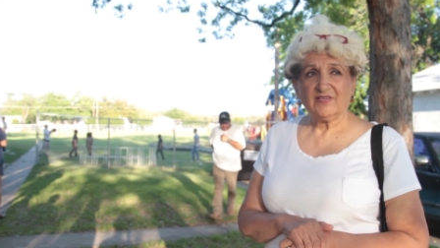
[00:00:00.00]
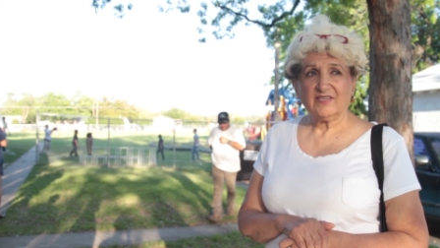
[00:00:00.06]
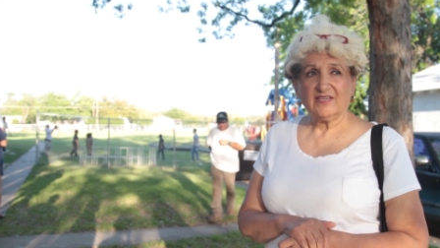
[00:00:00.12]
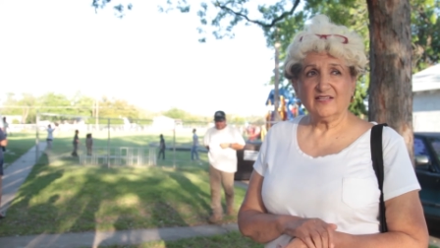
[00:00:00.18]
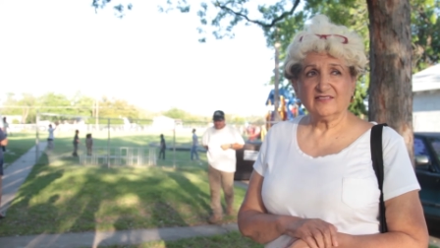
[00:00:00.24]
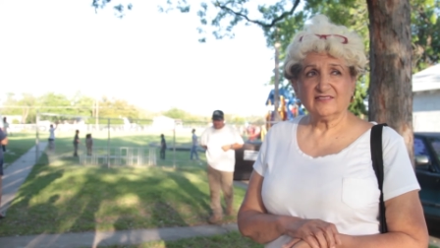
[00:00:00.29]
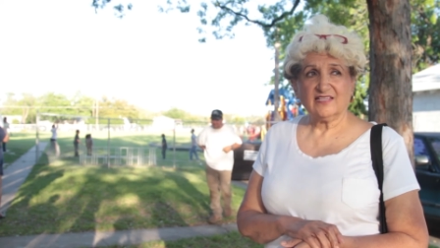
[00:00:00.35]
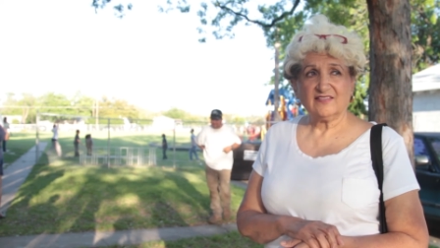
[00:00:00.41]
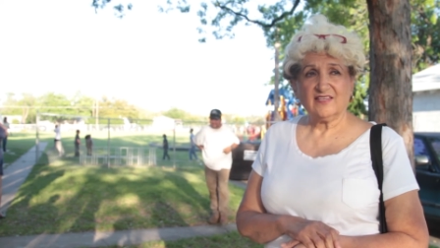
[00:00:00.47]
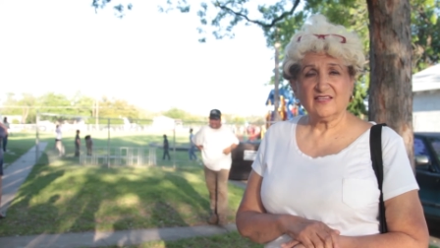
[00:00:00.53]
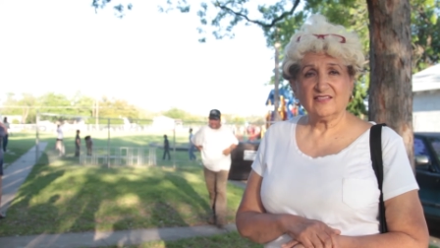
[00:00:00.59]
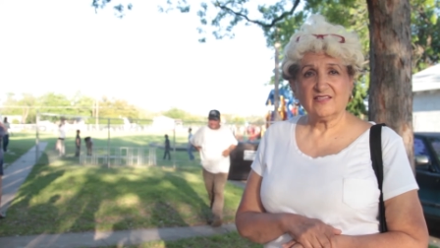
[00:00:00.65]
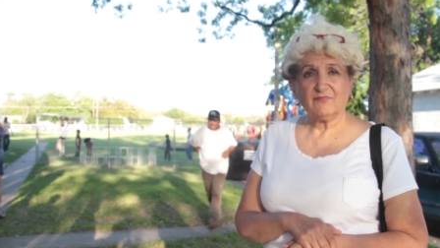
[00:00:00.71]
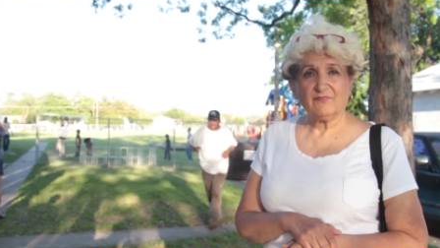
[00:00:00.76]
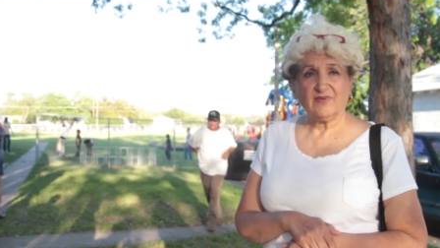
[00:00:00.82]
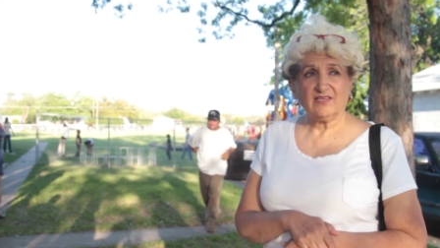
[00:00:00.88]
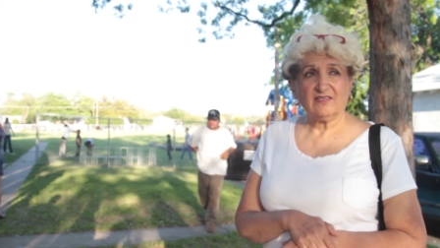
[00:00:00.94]
because I
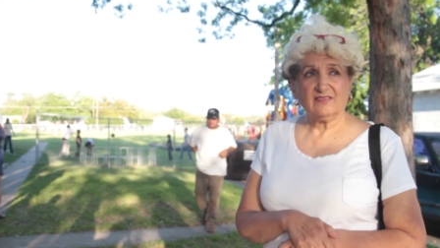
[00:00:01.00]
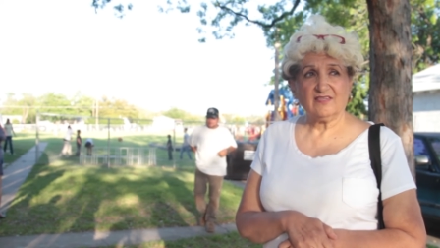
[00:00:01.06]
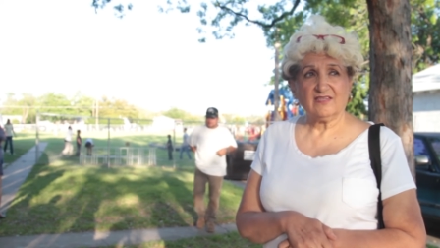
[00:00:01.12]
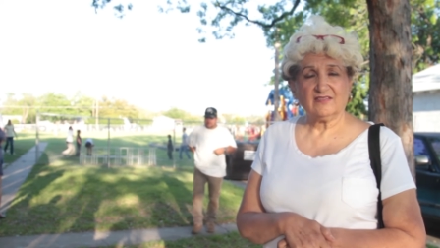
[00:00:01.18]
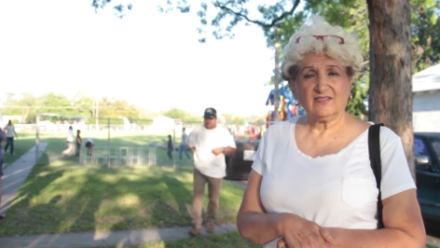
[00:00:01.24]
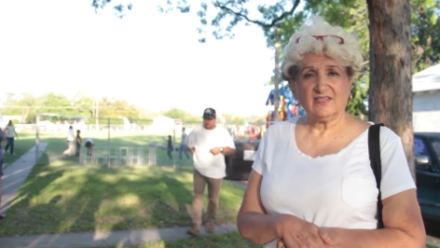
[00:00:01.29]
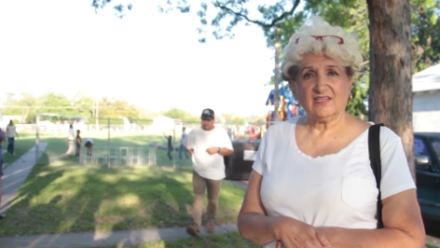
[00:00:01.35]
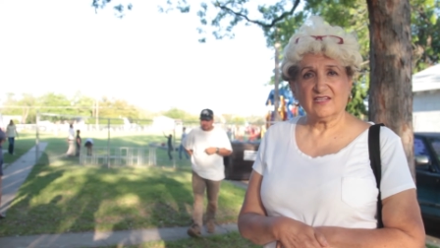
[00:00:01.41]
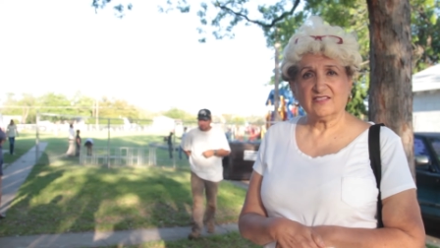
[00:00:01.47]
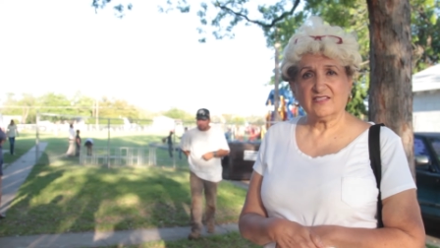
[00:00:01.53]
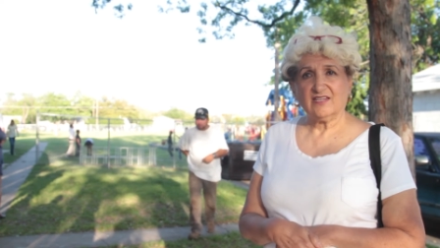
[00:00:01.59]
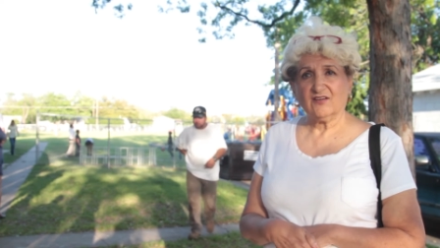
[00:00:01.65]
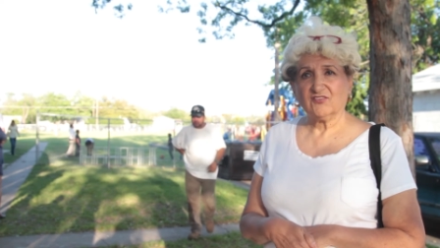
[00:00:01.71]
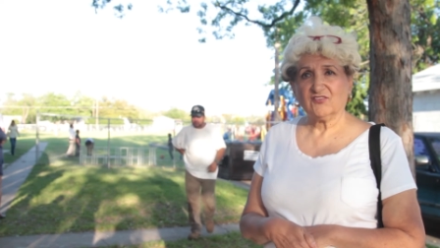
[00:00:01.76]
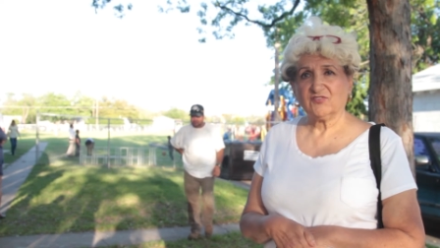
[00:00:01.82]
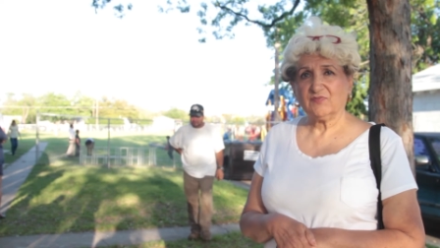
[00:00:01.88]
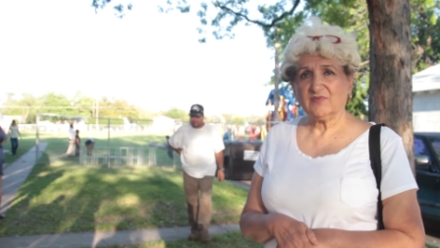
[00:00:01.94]
think the main thing that it
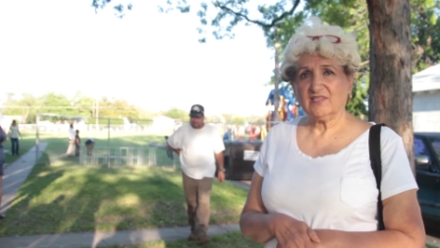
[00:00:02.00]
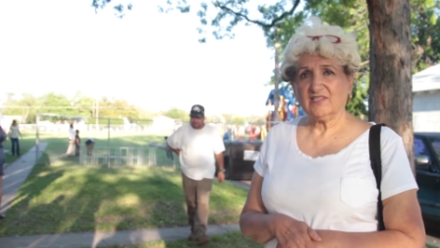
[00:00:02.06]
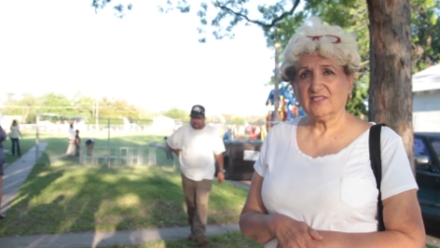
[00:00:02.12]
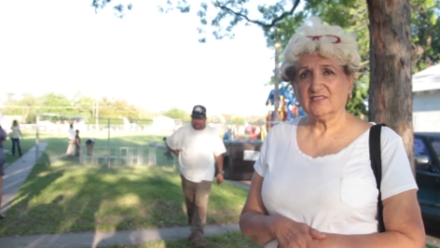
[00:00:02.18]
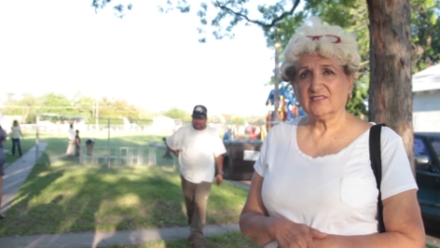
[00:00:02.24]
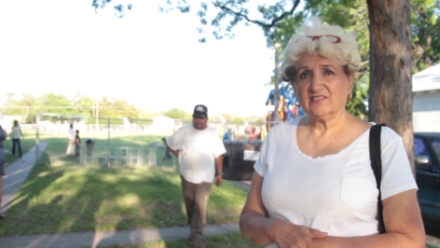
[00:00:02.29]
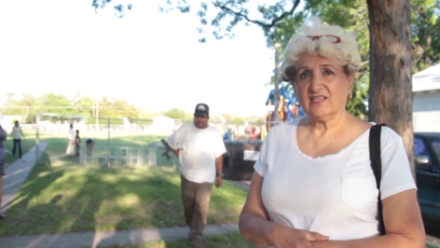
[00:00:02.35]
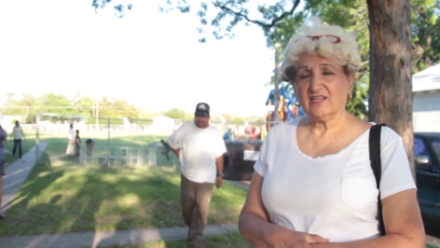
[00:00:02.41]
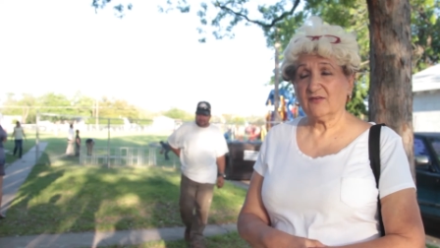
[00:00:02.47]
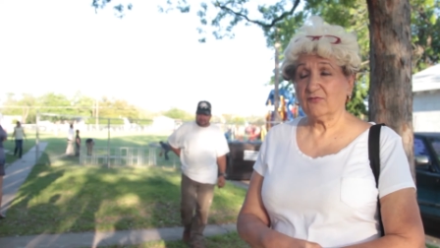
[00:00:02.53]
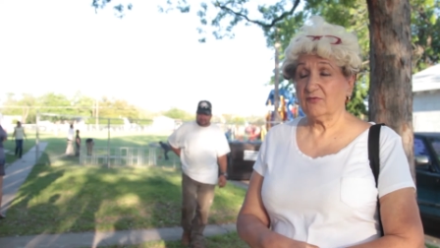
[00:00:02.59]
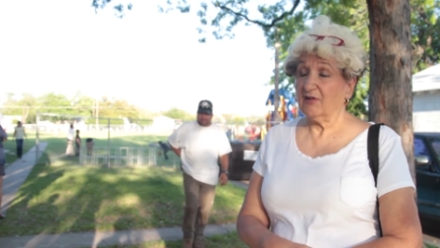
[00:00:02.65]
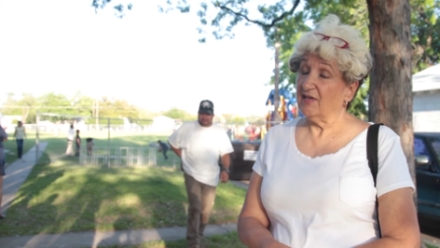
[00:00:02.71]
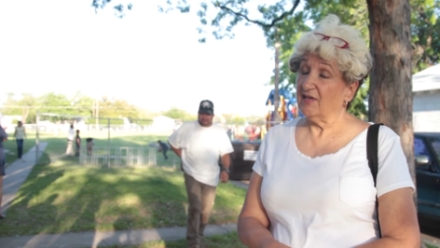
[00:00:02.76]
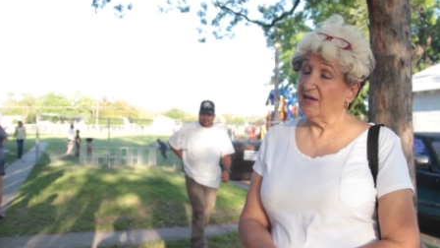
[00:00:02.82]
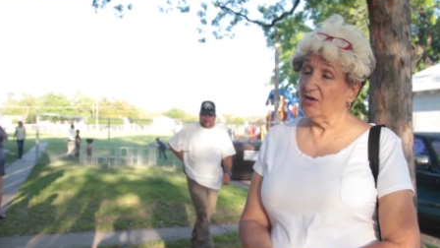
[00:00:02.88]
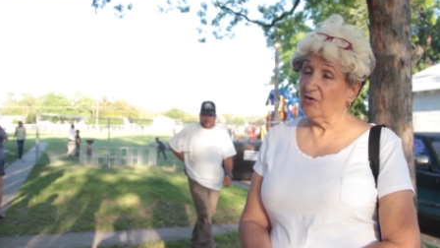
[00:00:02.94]
tells me is that it
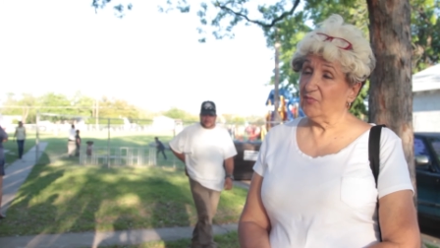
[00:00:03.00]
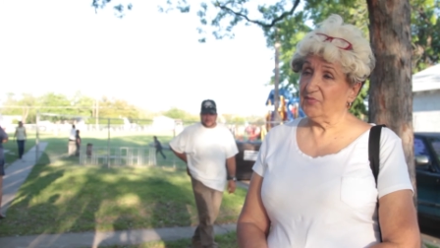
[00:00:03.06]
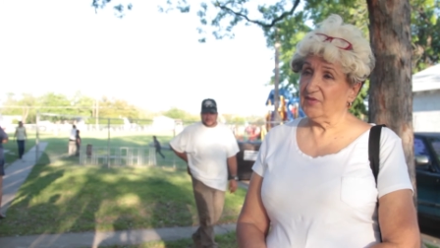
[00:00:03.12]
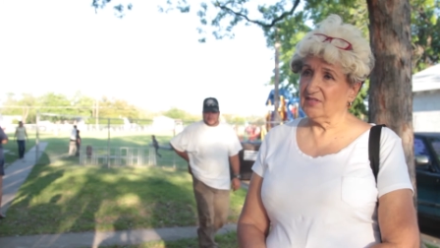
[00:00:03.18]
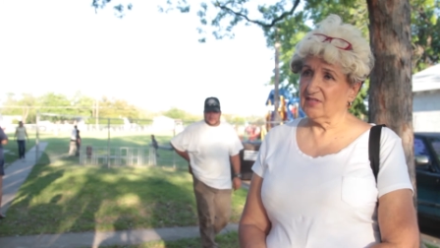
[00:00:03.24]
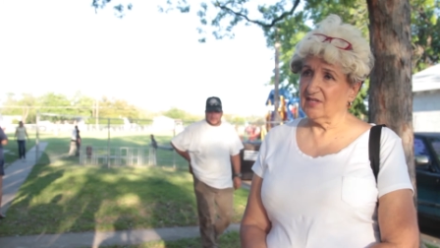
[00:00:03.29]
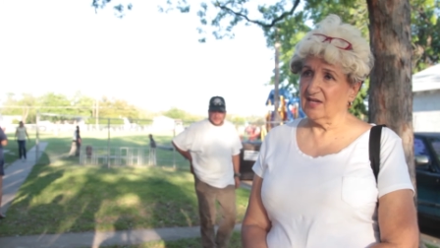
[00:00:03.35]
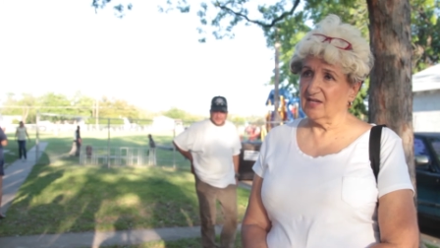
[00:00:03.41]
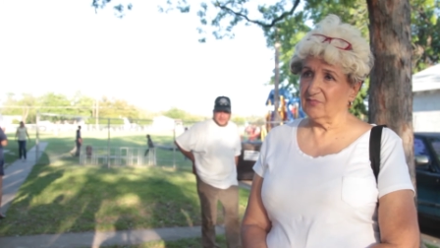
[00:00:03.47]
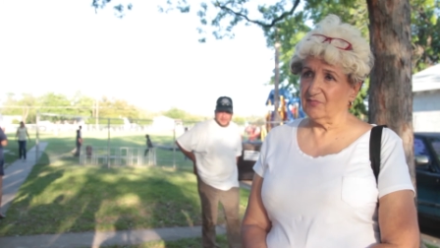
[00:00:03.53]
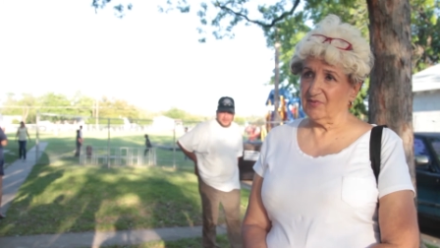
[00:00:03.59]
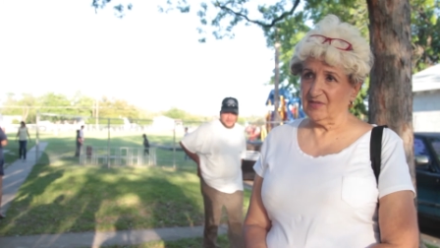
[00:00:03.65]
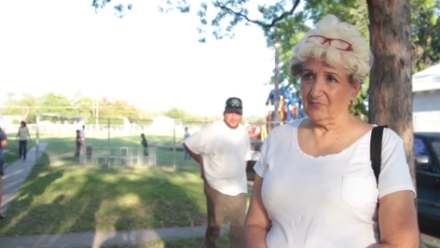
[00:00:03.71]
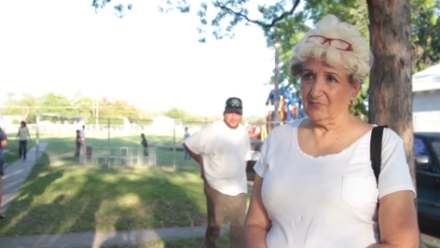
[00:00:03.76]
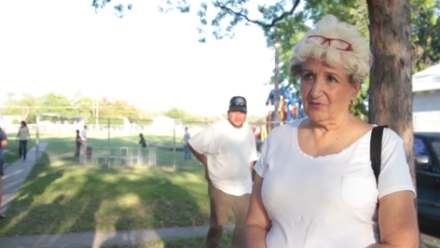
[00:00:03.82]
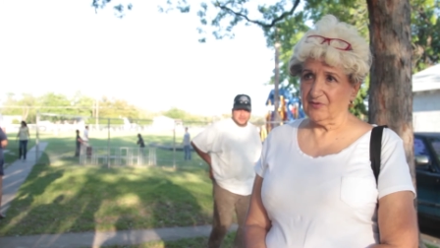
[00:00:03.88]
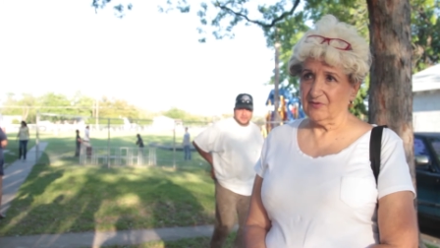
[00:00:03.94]
will help the young
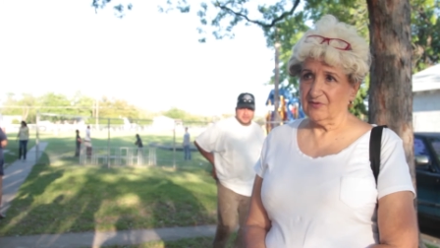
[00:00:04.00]
people.